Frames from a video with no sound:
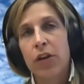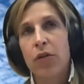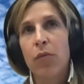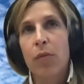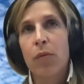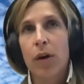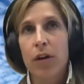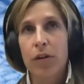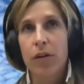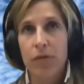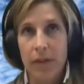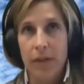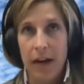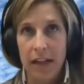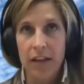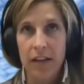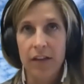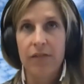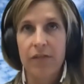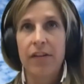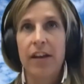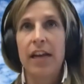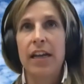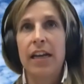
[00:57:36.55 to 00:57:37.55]
your work
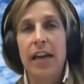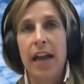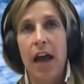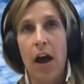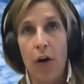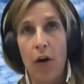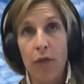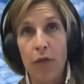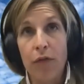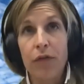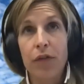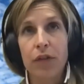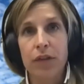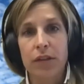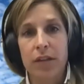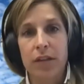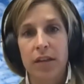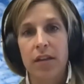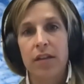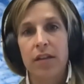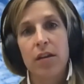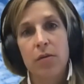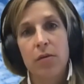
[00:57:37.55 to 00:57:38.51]
relevant and helpful to the